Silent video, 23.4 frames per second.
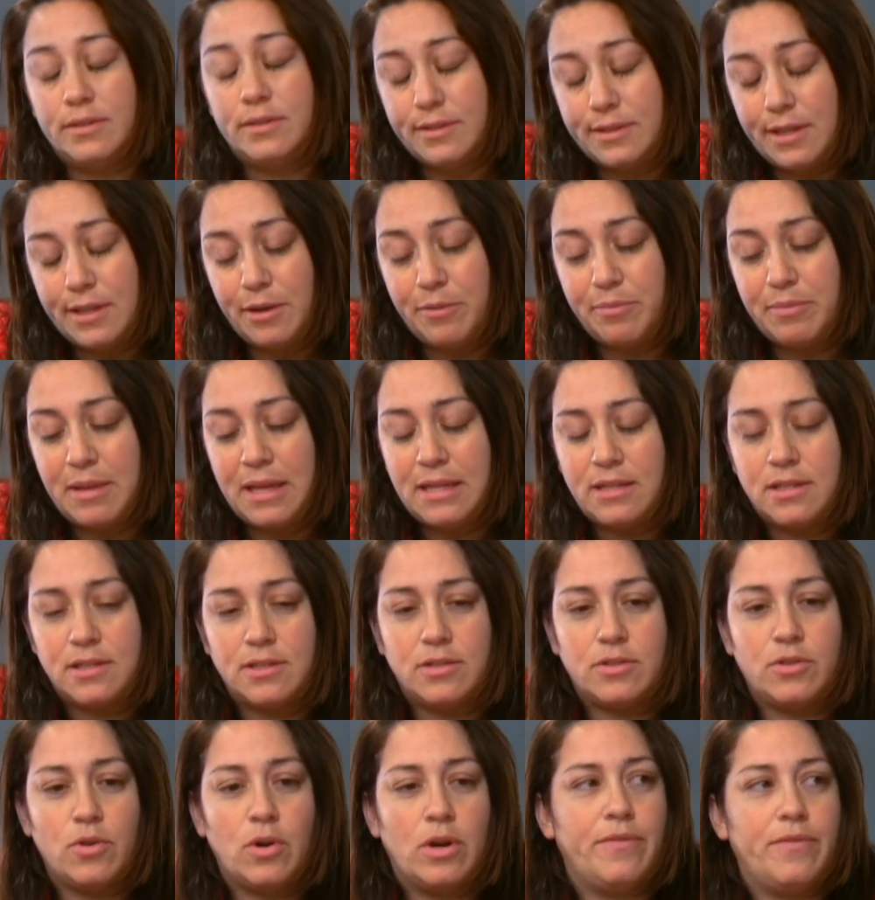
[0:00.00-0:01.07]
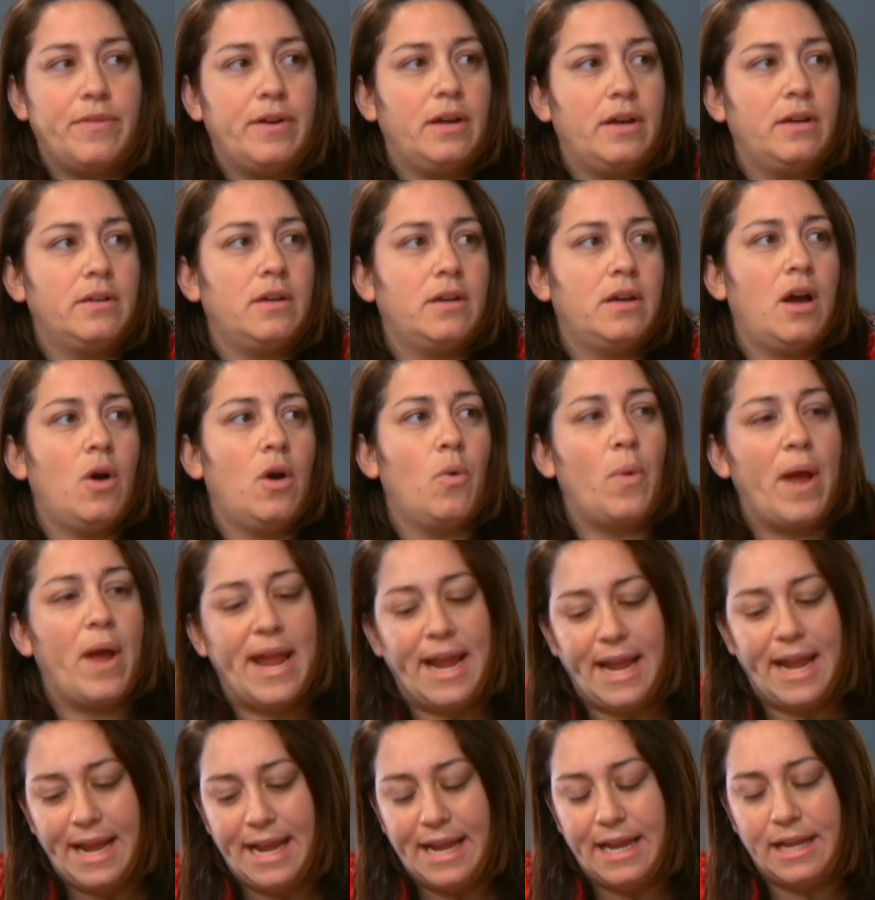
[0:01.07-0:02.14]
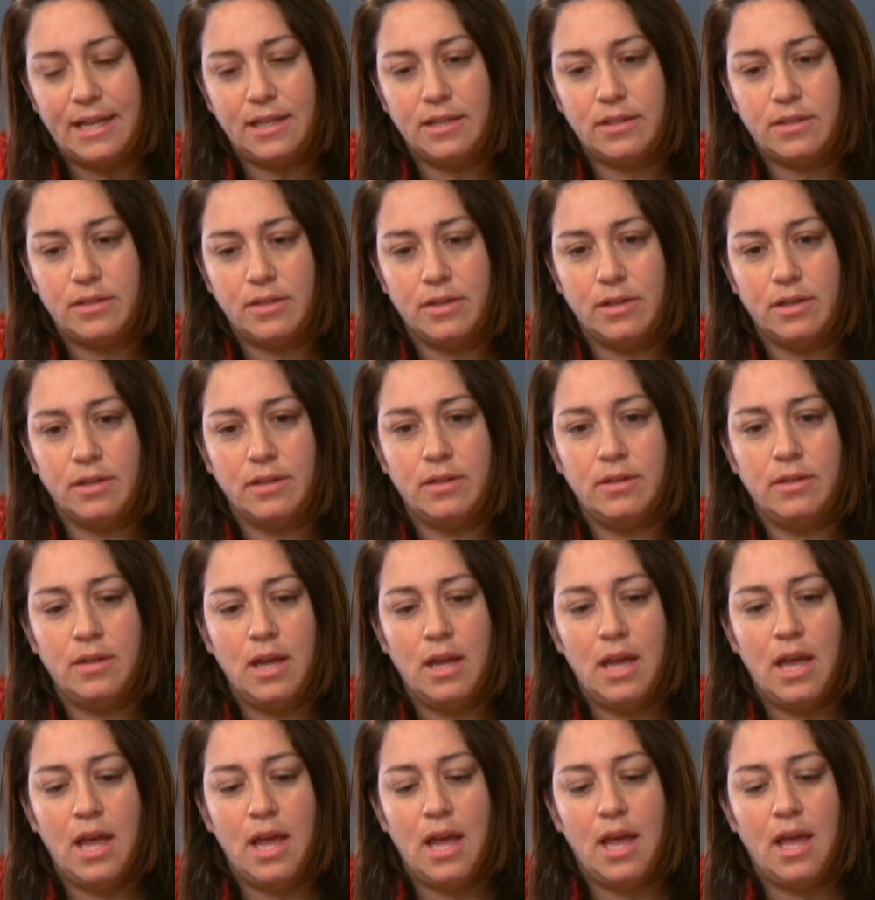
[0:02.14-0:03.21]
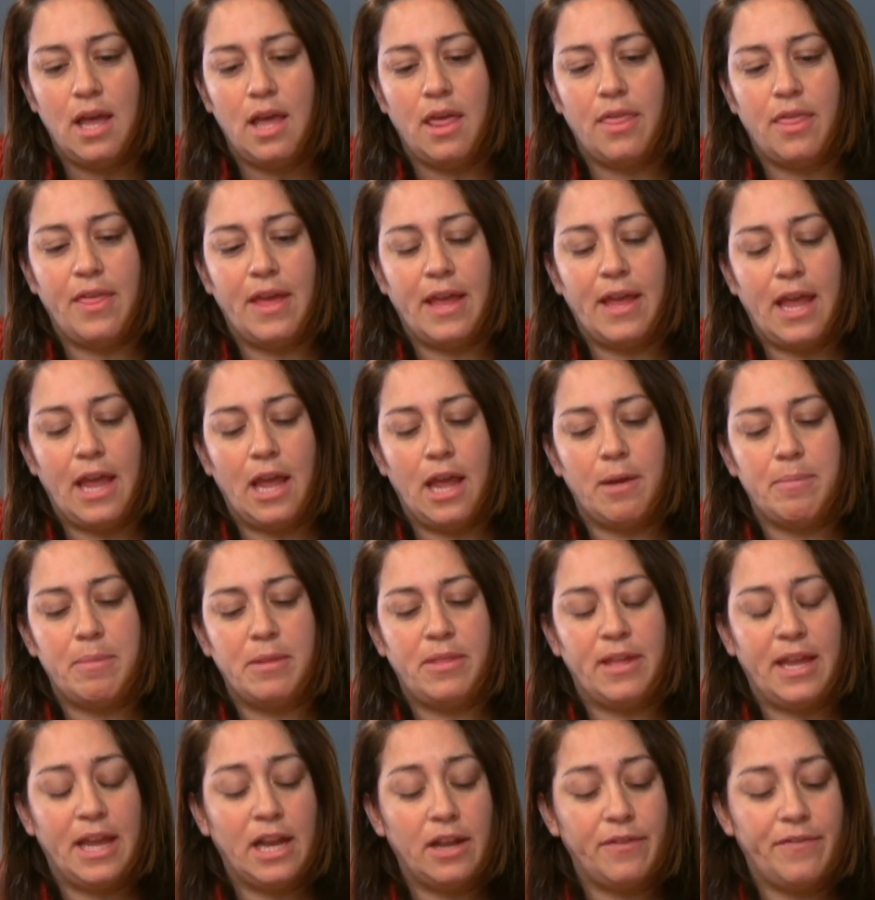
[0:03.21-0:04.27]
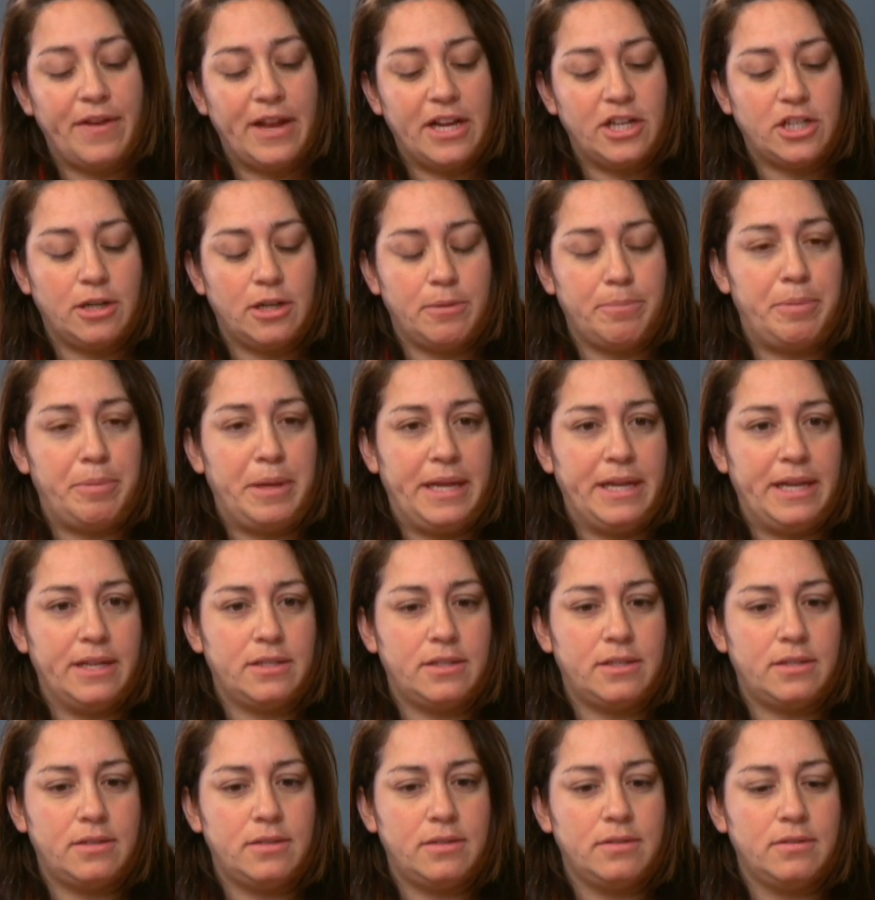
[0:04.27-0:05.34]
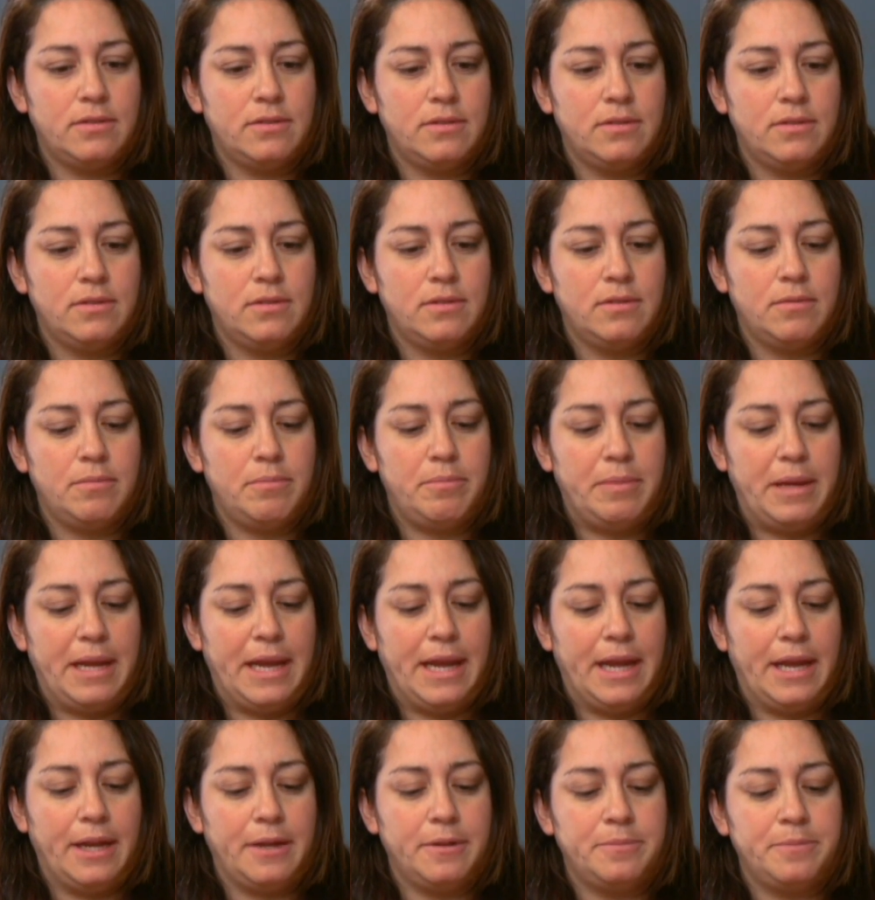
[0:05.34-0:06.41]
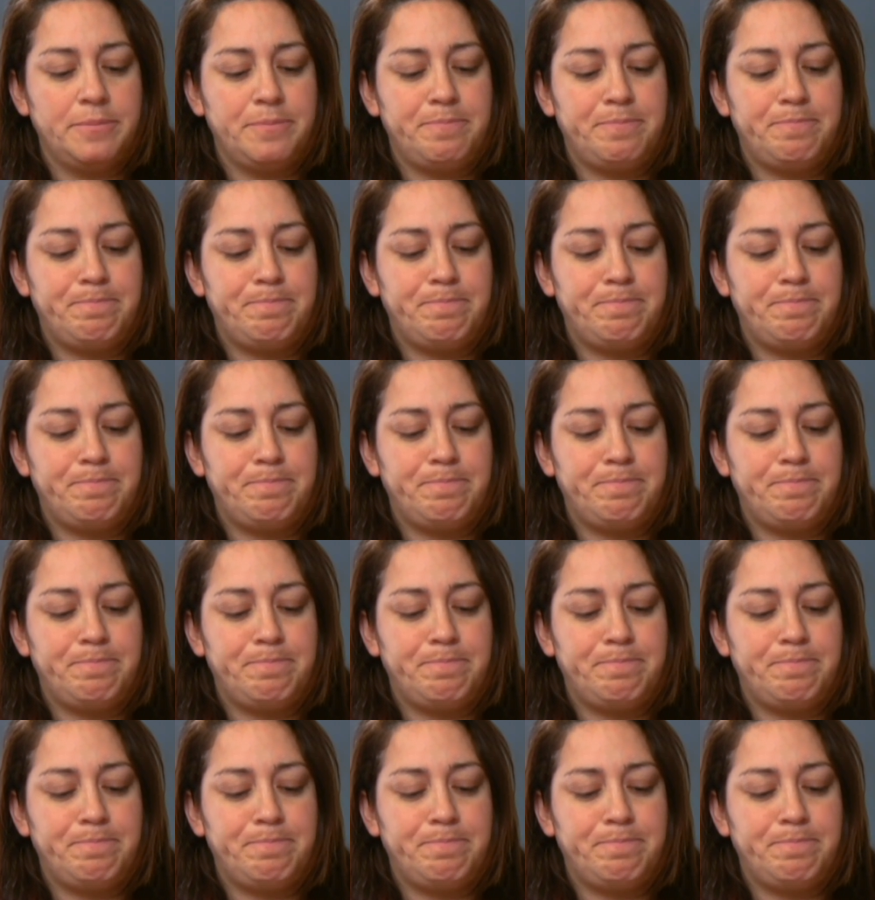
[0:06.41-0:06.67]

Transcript: So that's sort of a, a way into thinking of the innovation piece being